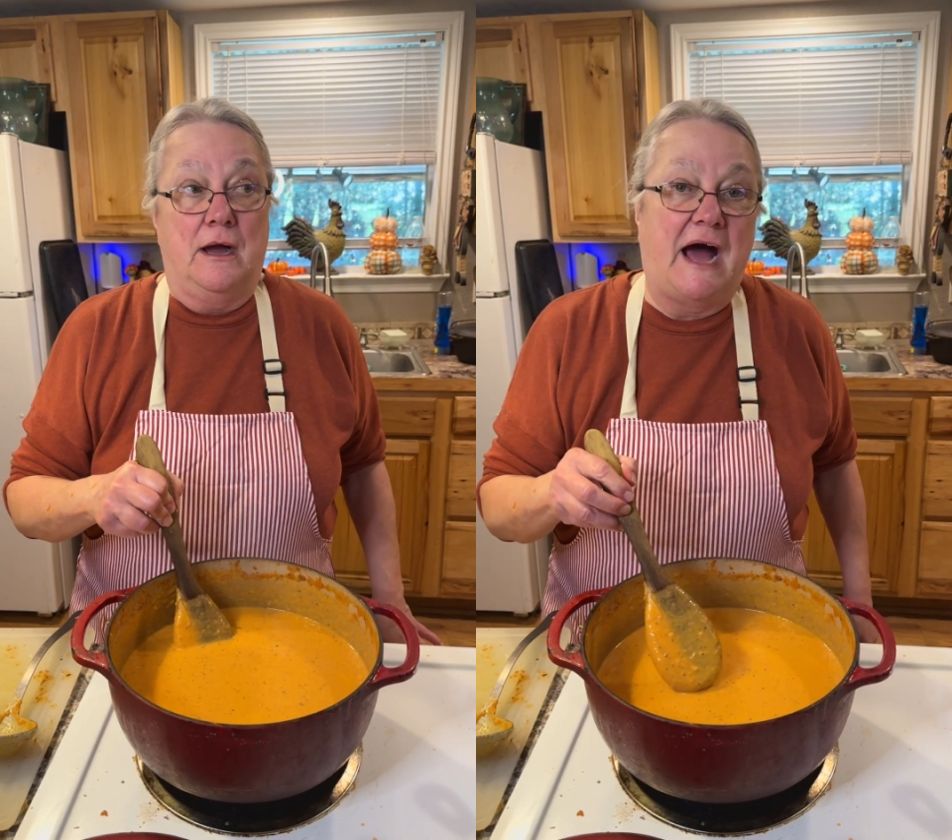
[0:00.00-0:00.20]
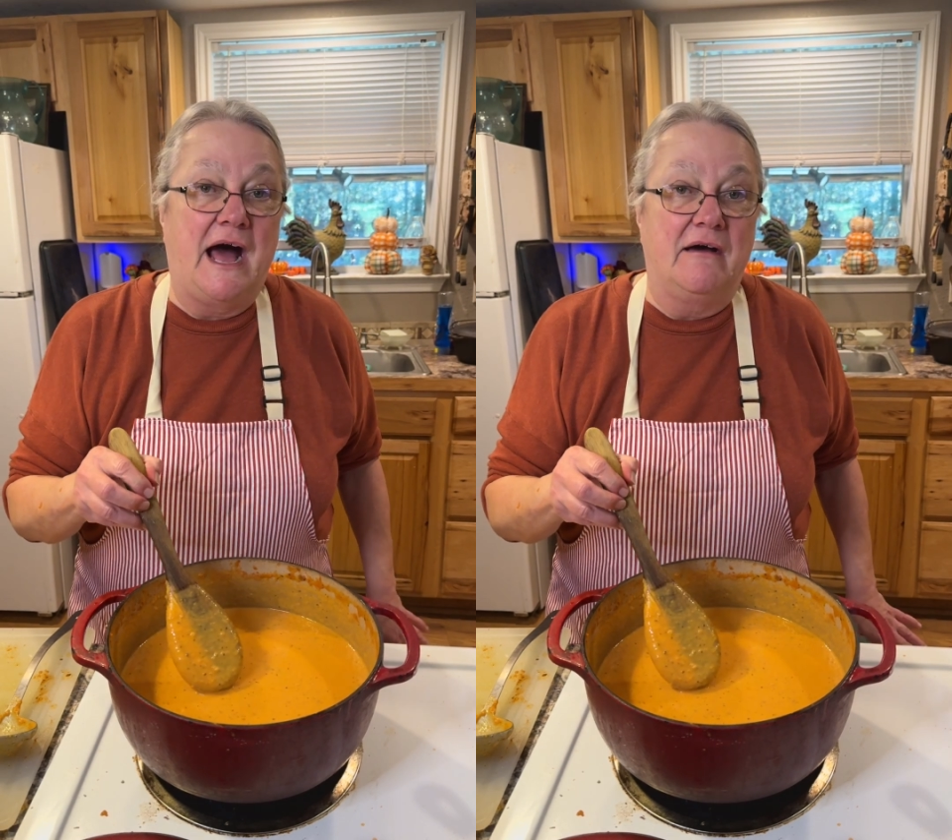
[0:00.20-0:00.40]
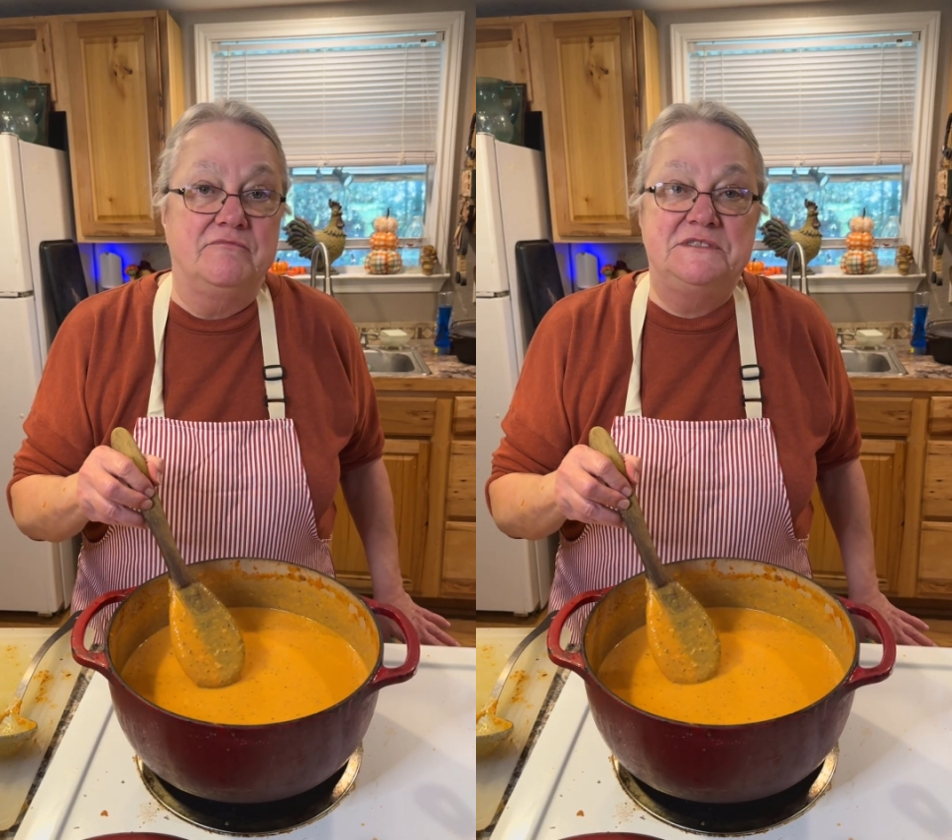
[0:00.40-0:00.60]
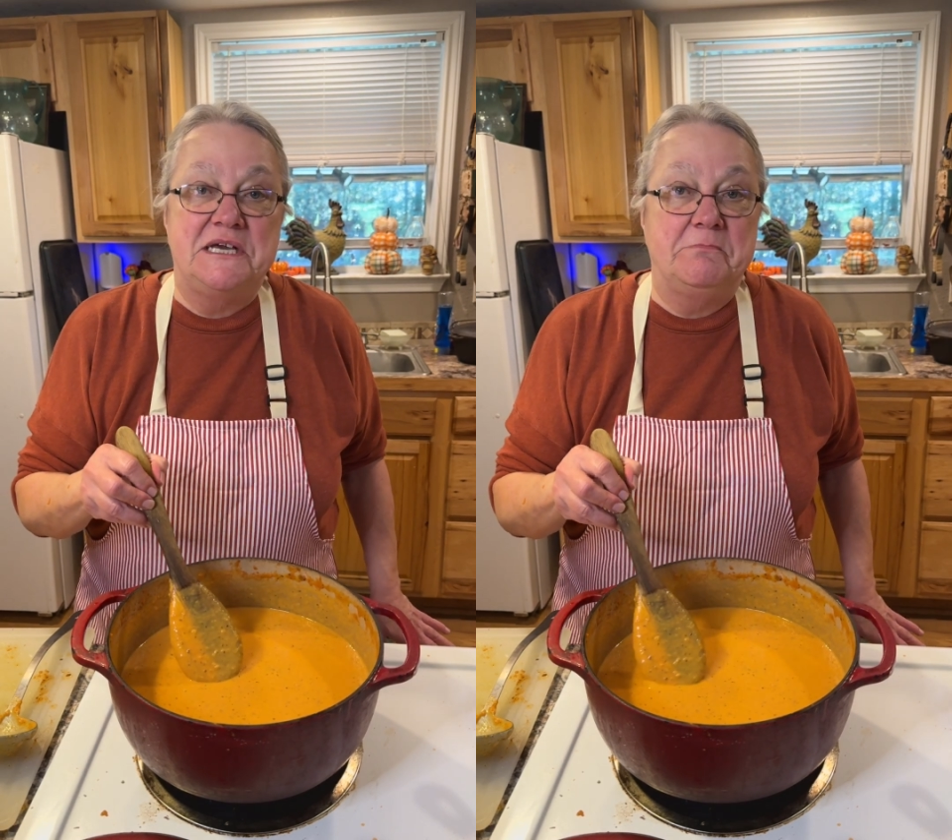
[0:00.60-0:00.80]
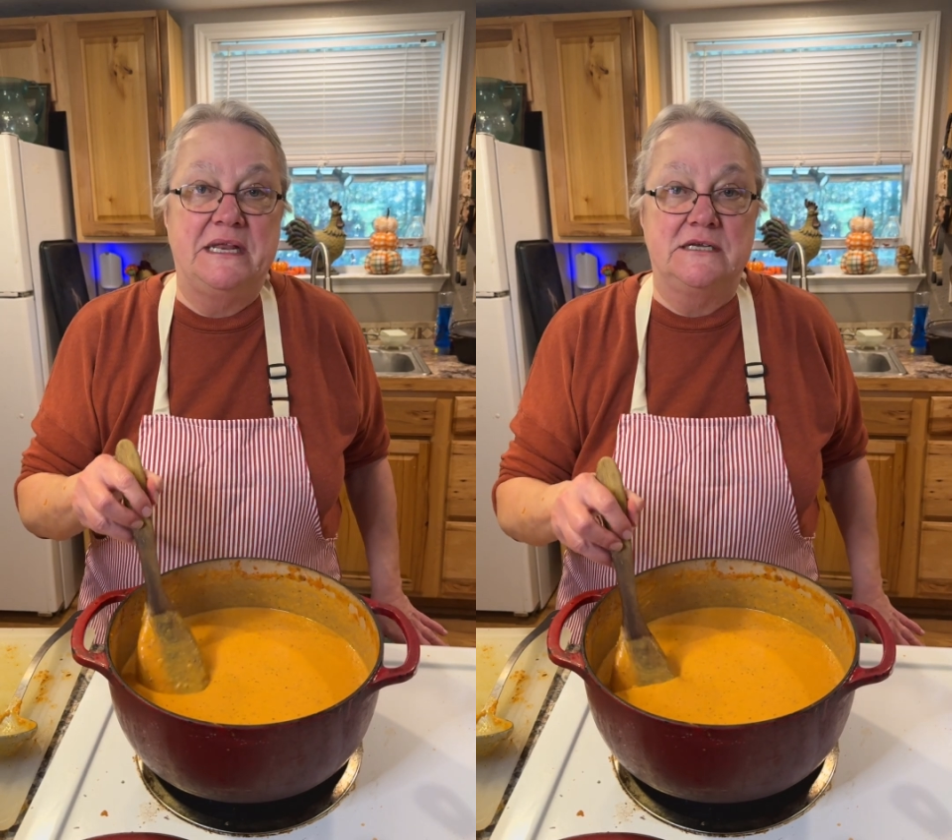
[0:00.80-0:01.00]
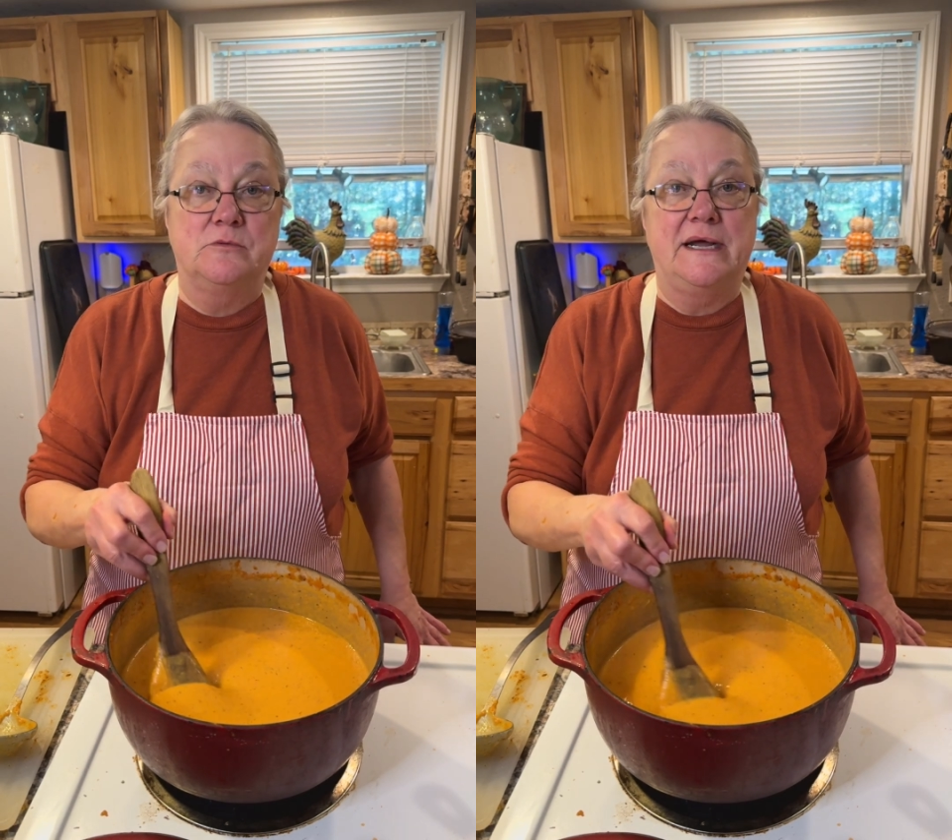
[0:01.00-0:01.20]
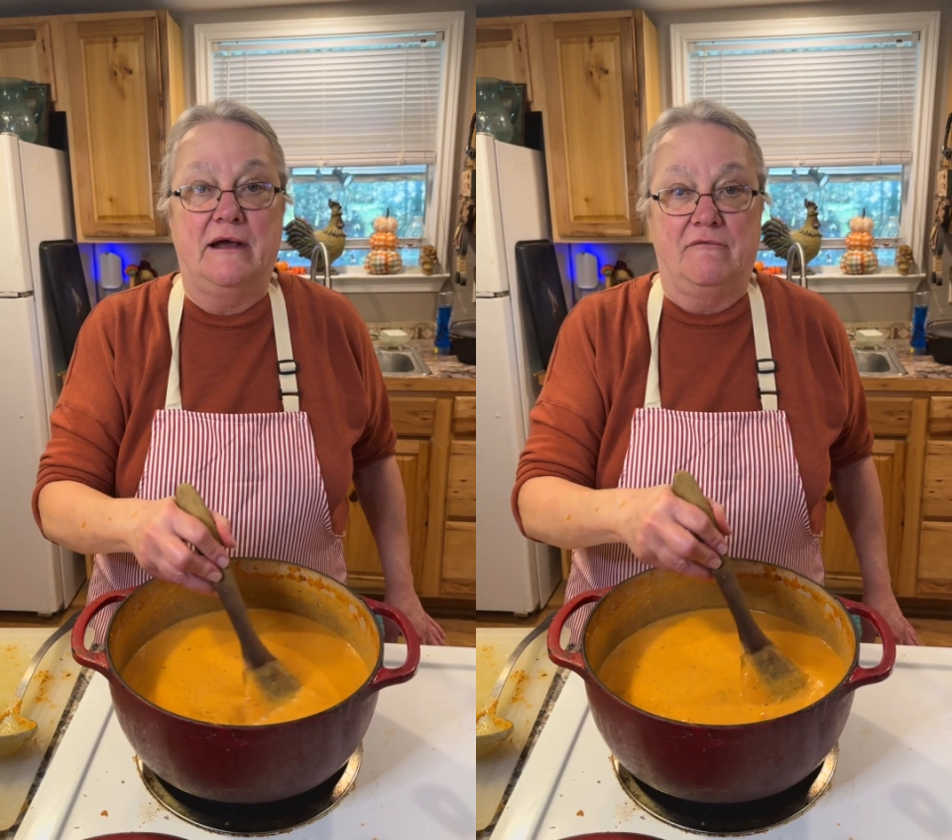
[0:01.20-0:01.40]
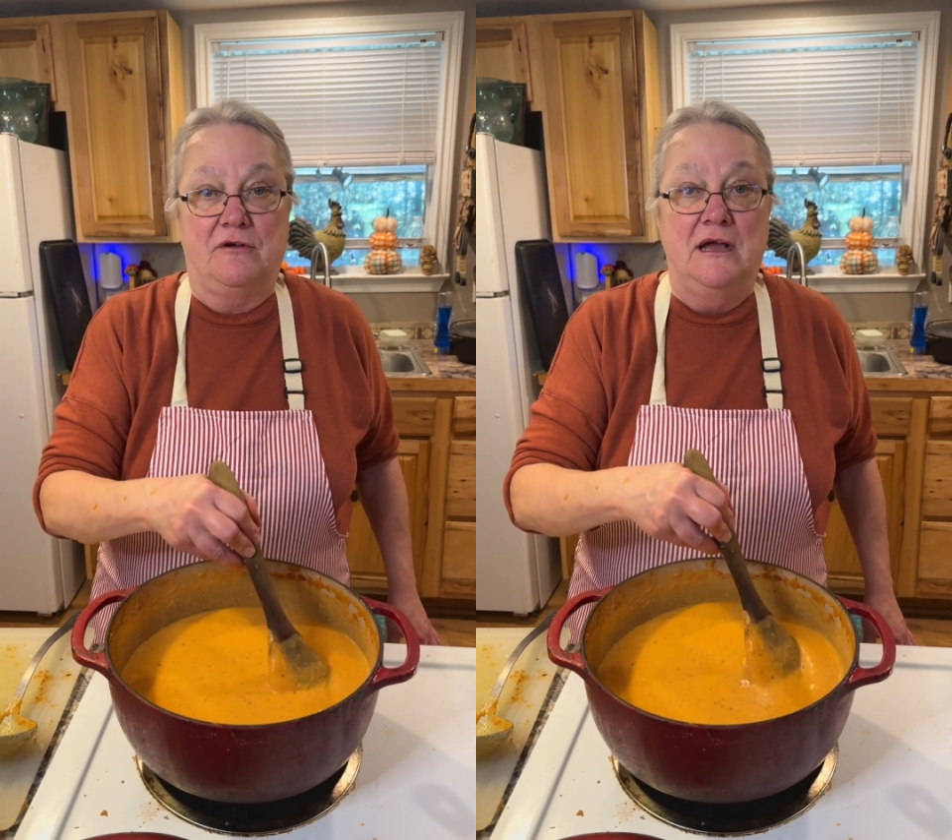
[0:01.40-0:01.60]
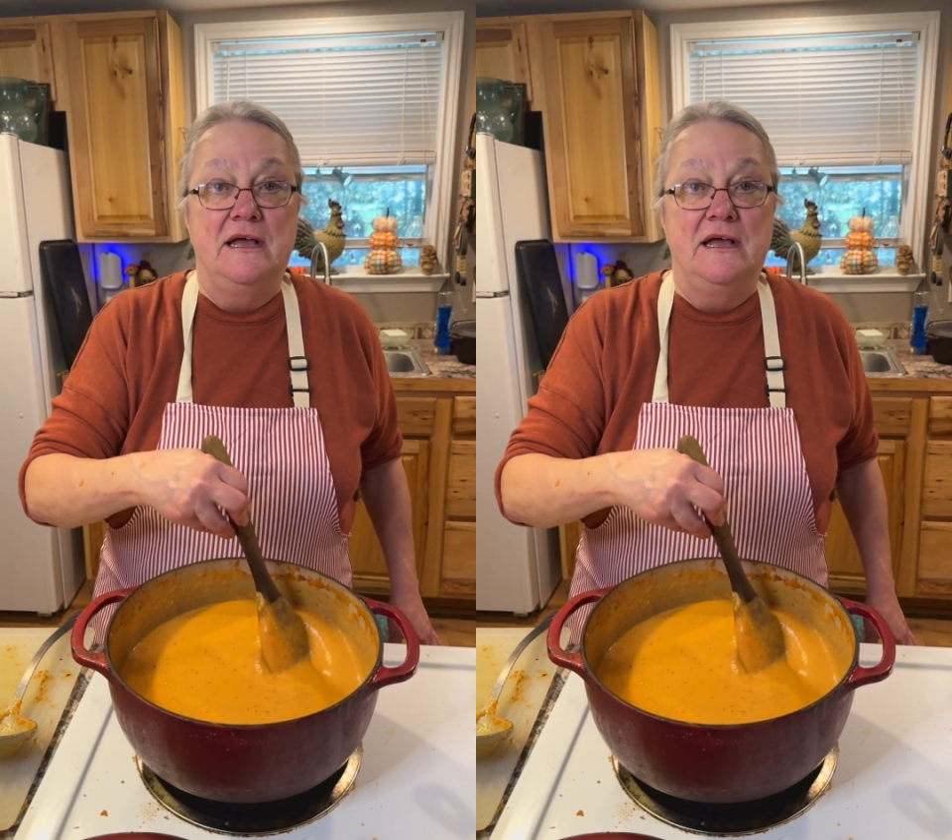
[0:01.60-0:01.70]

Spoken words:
5-10 minutes, whatever,